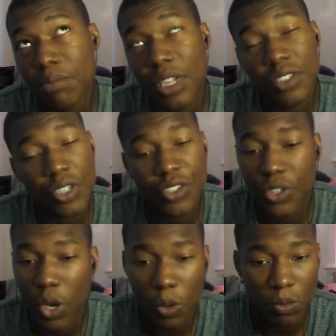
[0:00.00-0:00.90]
plus
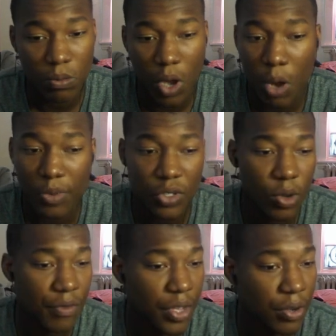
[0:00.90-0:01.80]
years ago, almost
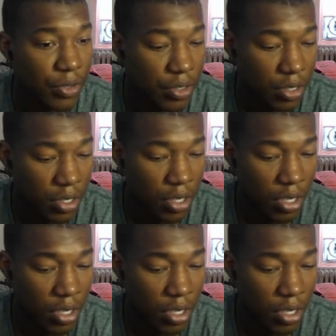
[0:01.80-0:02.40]
12 years.